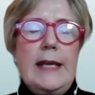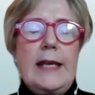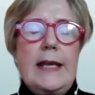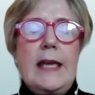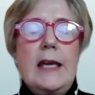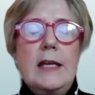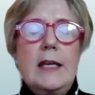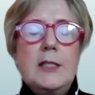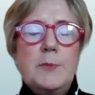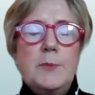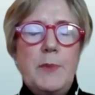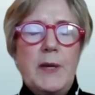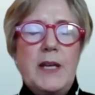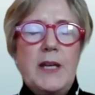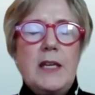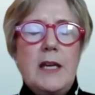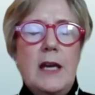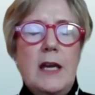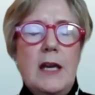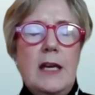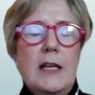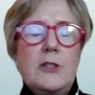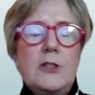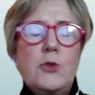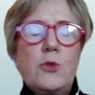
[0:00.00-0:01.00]

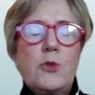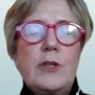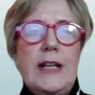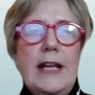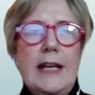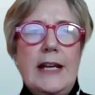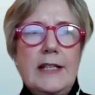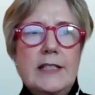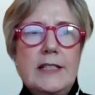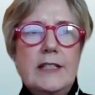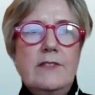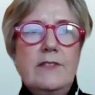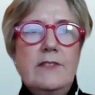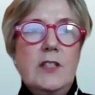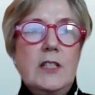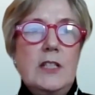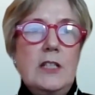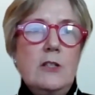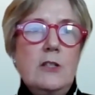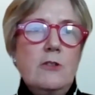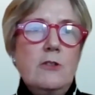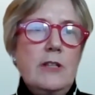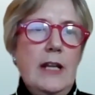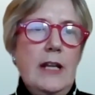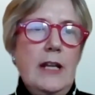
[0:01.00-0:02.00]
case-by-case or an
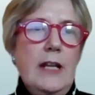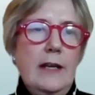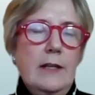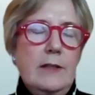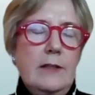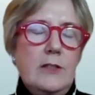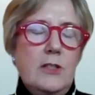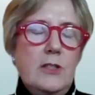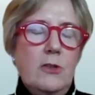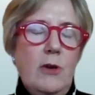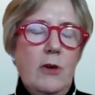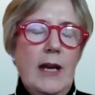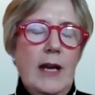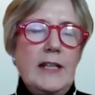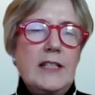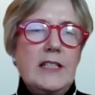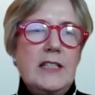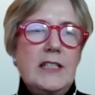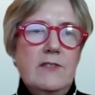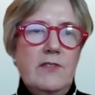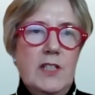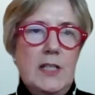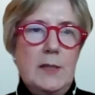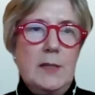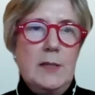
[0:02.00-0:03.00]
activity or an
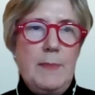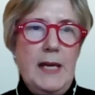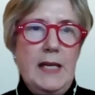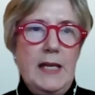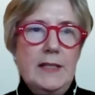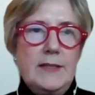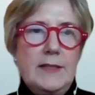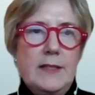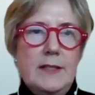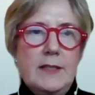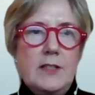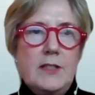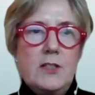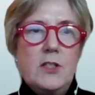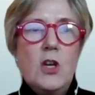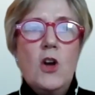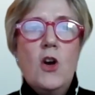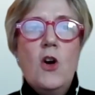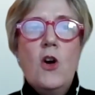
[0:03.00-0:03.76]
to-activity basis.